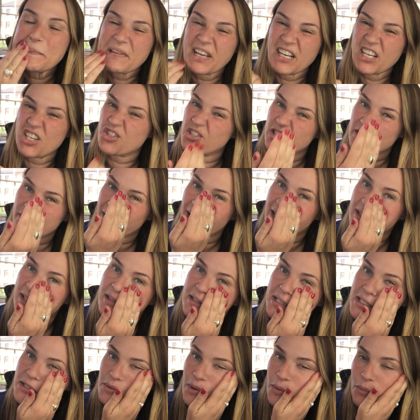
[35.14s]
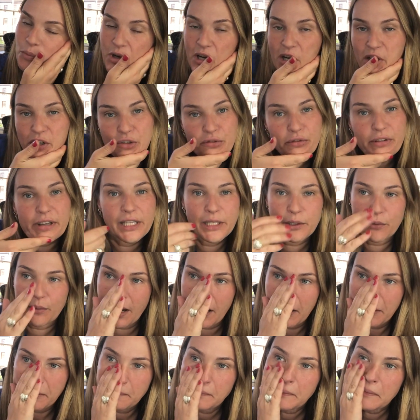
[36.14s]
And I just find that this one works really
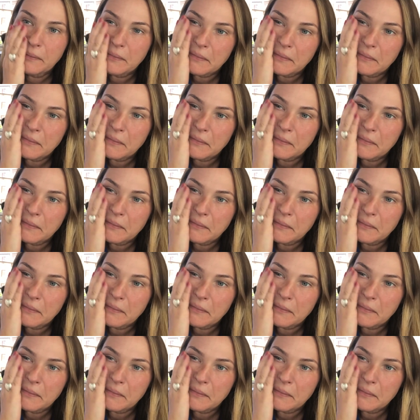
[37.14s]
well.